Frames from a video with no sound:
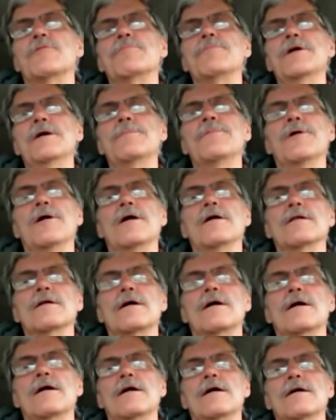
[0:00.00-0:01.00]
from PayPal
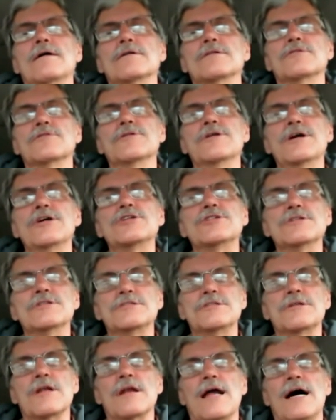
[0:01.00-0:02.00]
uh,
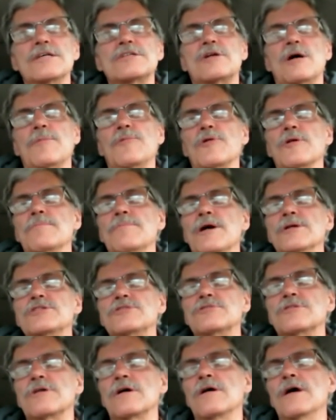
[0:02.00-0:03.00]
donations in the last couple of
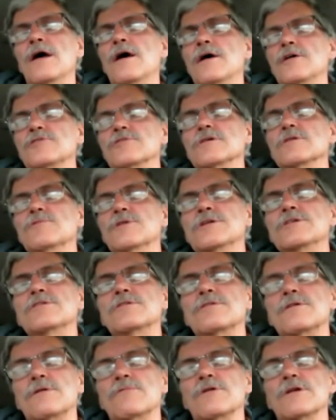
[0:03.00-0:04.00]
months during, during
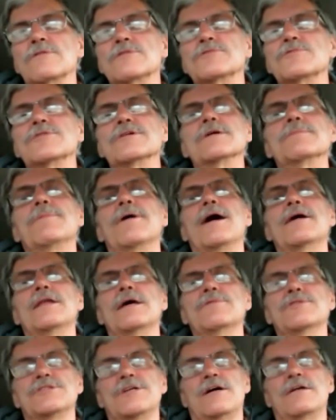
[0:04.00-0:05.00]
winter. And when it was really bad
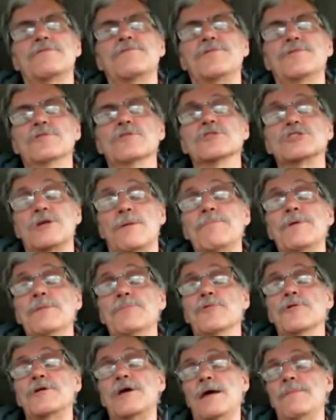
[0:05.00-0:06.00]
and I was out of fuel, some
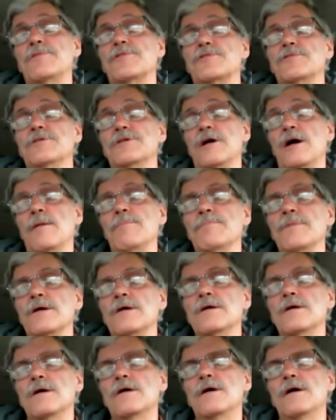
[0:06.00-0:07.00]
people came through and helped
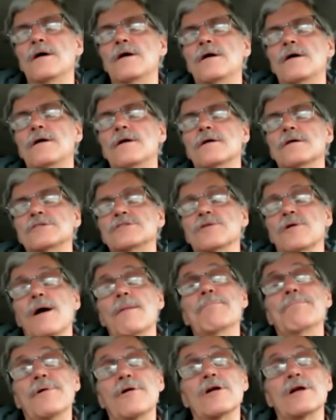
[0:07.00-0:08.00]
me. So
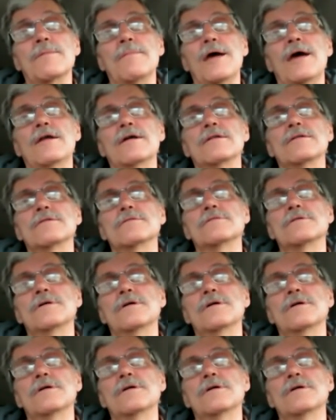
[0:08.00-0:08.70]
I barely made it.